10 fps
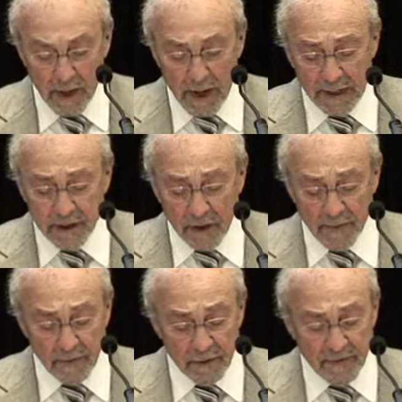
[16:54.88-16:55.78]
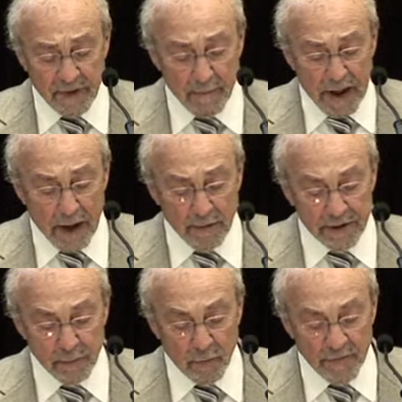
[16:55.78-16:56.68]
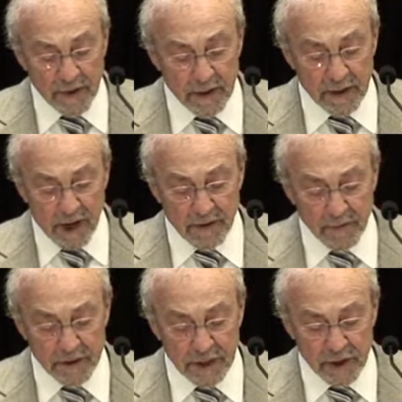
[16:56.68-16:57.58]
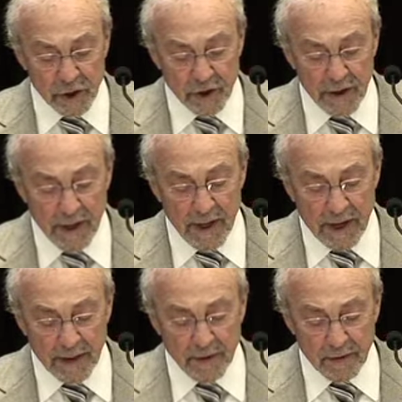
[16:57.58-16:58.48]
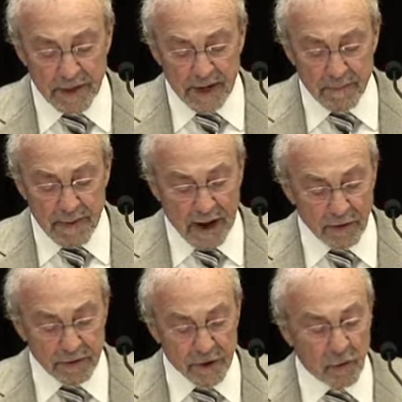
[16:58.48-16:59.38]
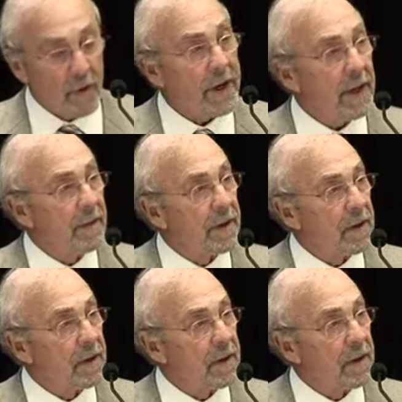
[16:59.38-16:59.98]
I saw their living mouths moving in conversation and their dead mouths grinning the